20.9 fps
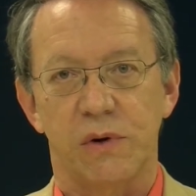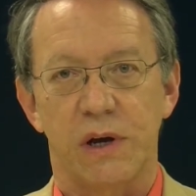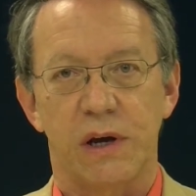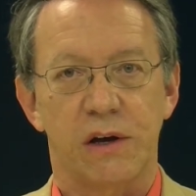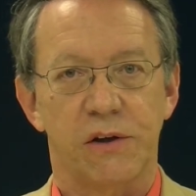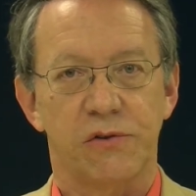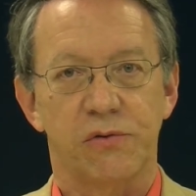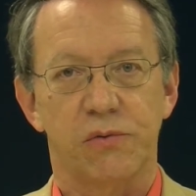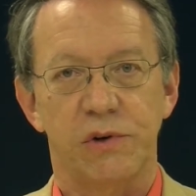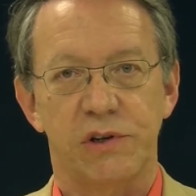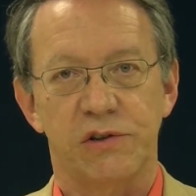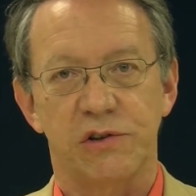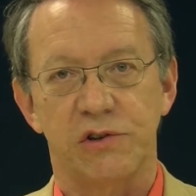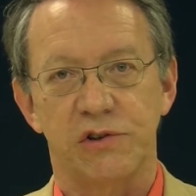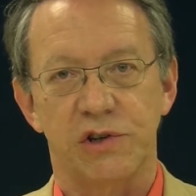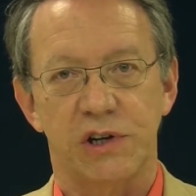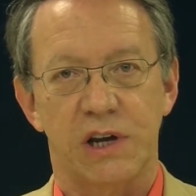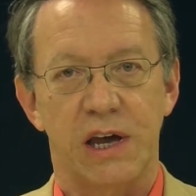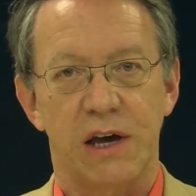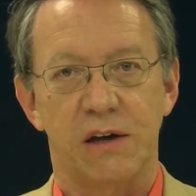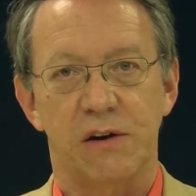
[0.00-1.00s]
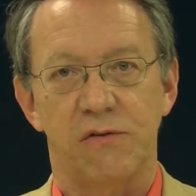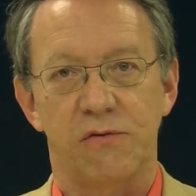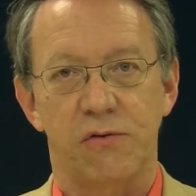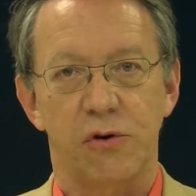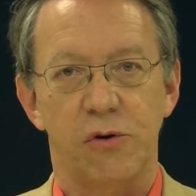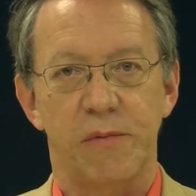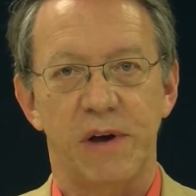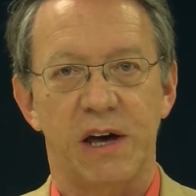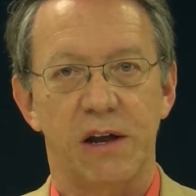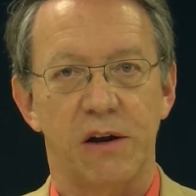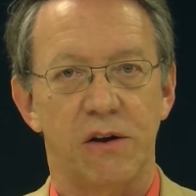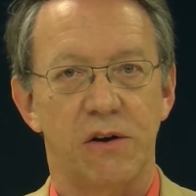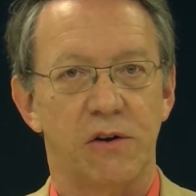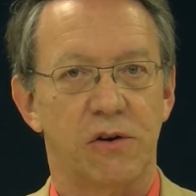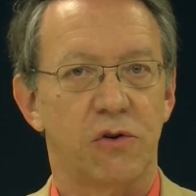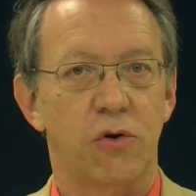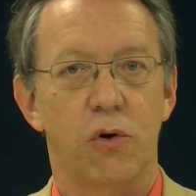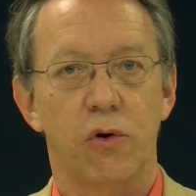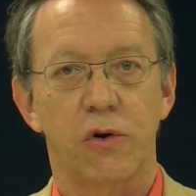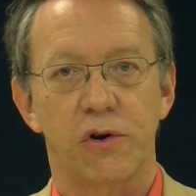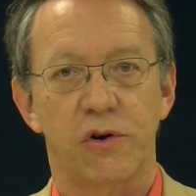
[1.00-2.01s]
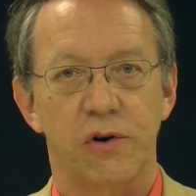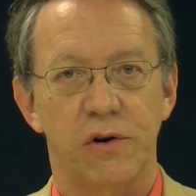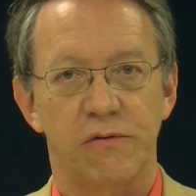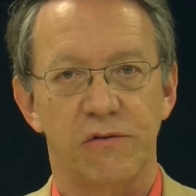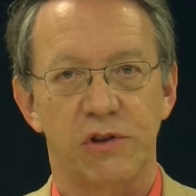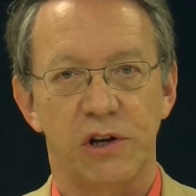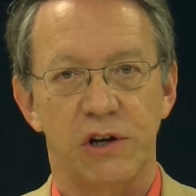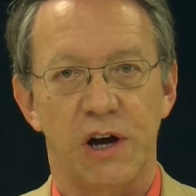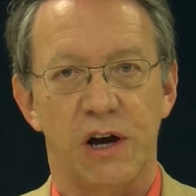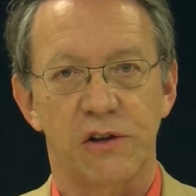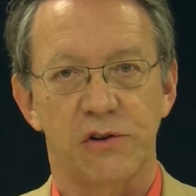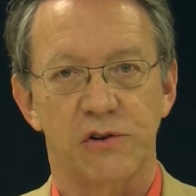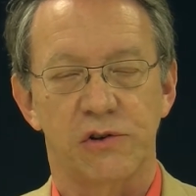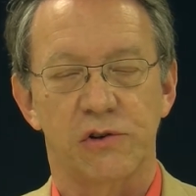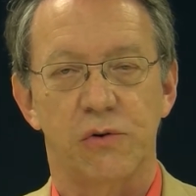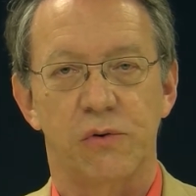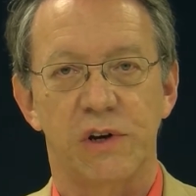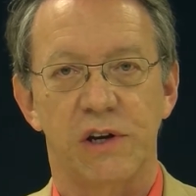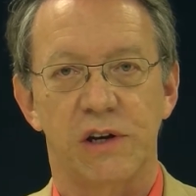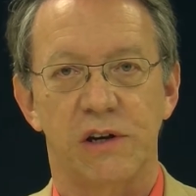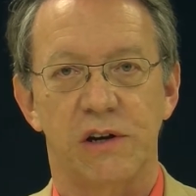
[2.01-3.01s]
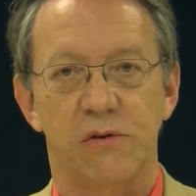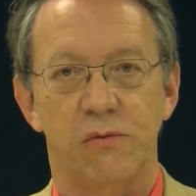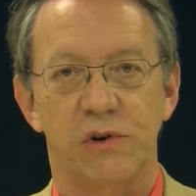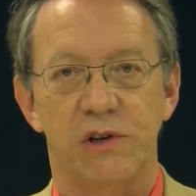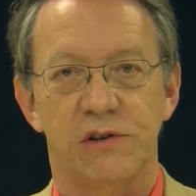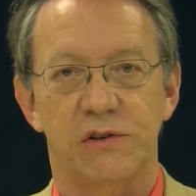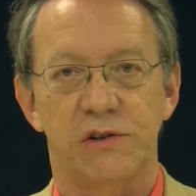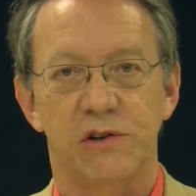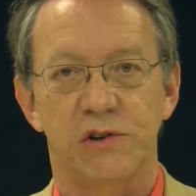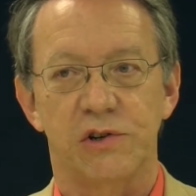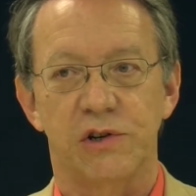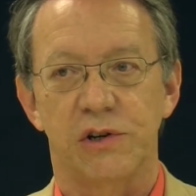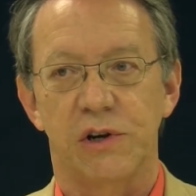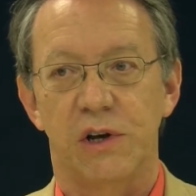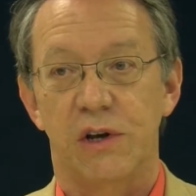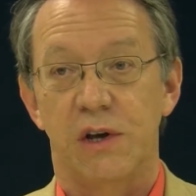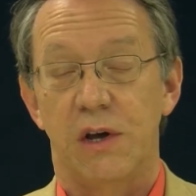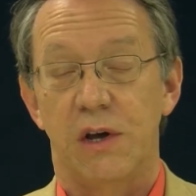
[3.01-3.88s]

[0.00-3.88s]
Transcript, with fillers: health research accounted for about a quarter of the dollars going into research.